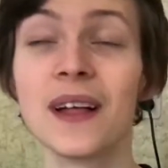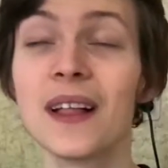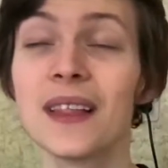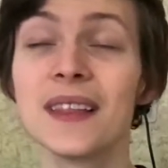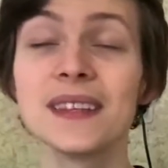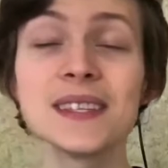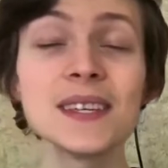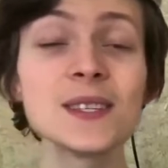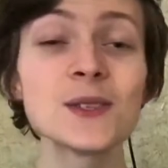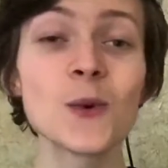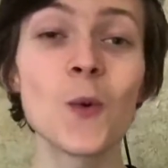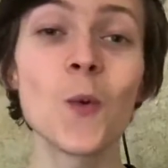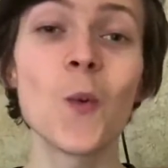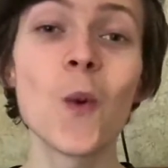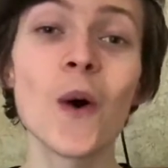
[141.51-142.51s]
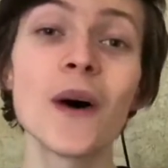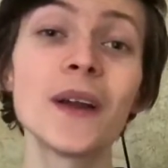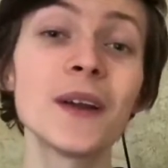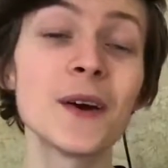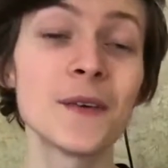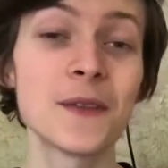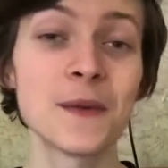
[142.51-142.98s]
This is one
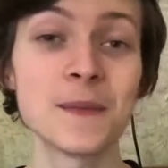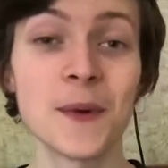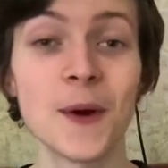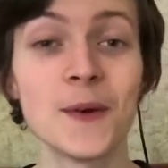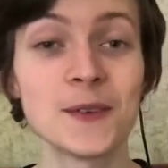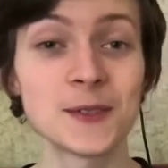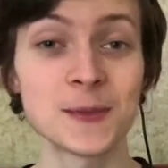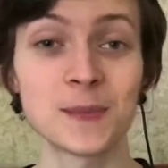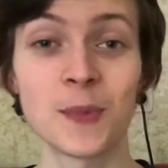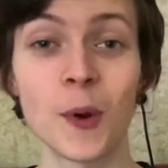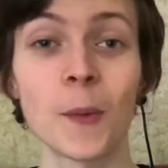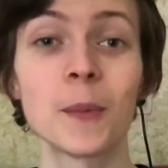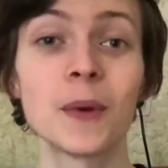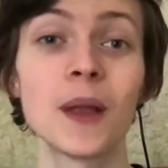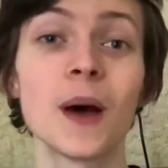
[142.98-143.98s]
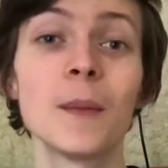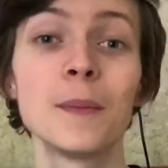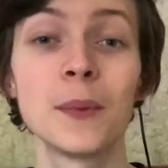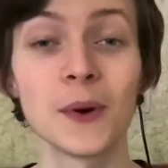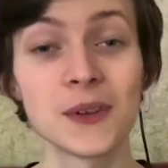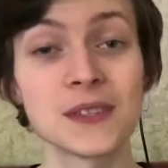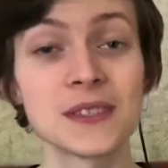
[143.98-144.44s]
of the most popular
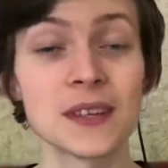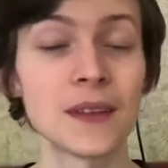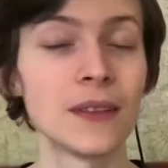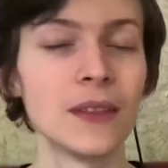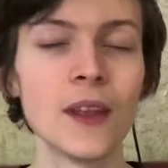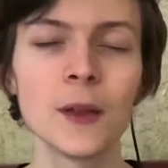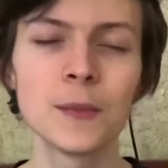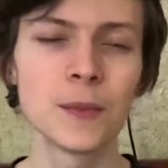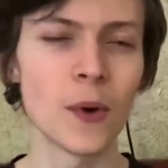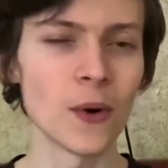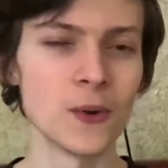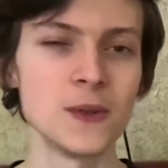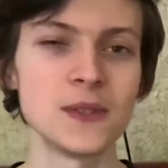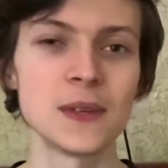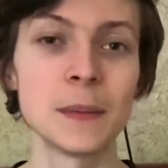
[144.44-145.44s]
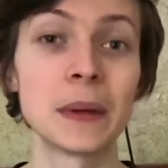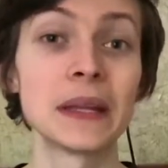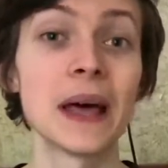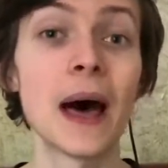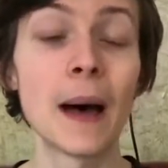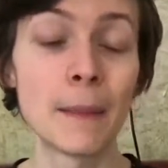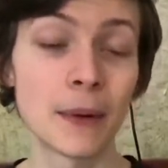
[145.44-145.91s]
post, not post, but
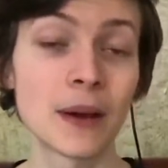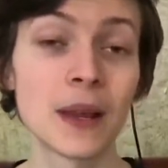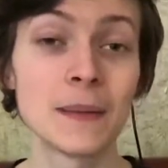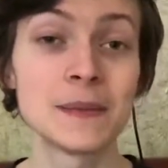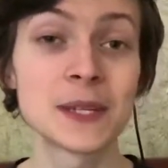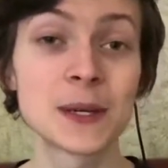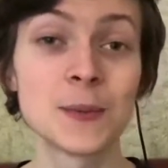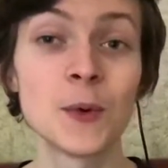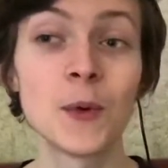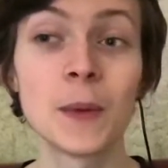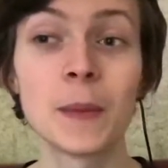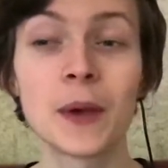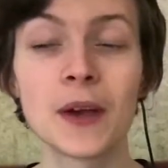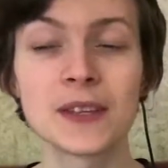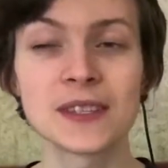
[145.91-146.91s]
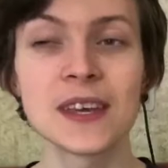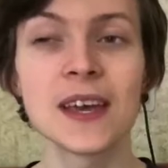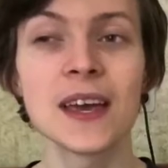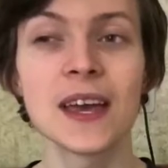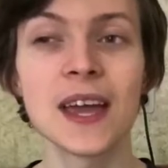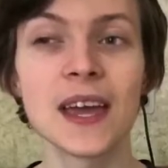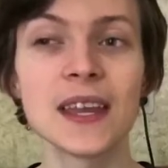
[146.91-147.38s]
apocalyptic movie because
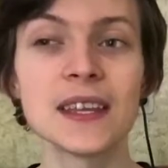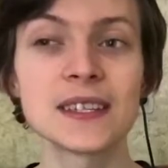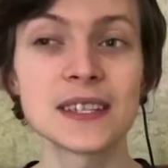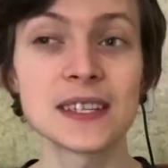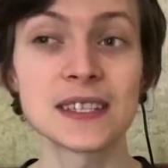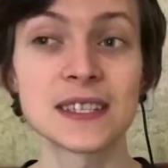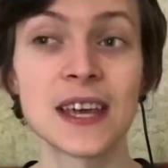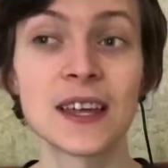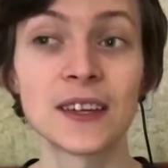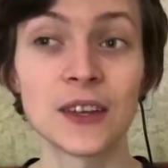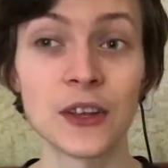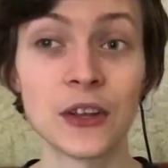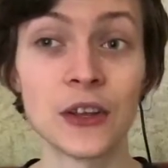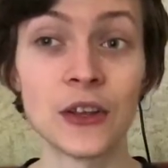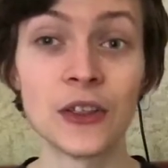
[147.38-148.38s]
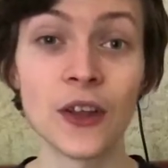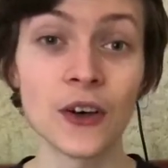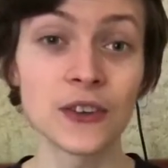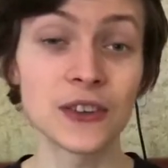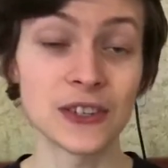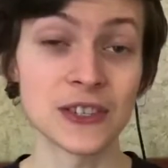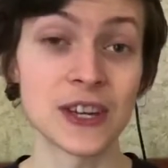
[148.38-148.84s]
it is set
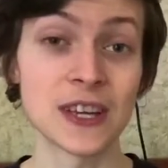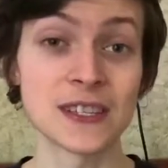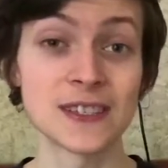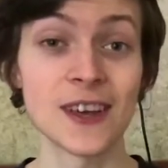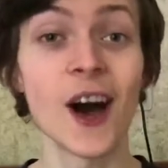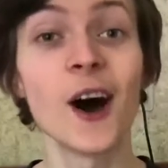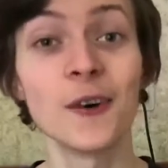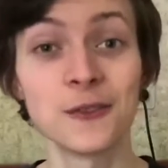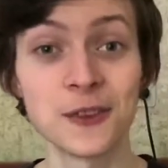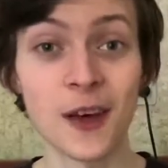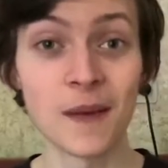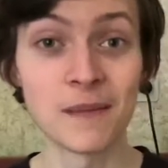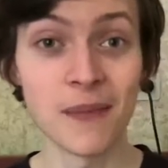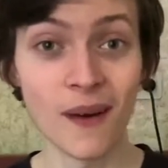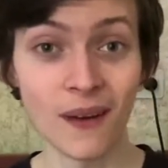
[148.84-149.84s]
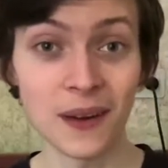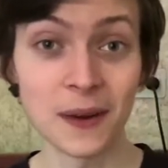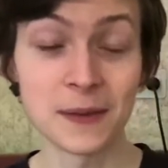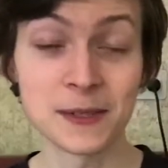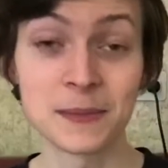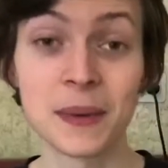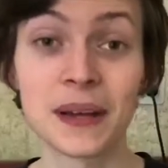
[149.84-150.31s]
not just after
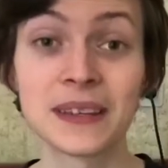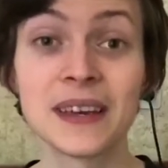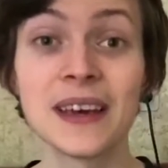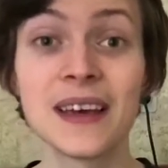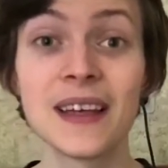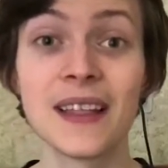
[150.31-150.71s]
apocalypse, but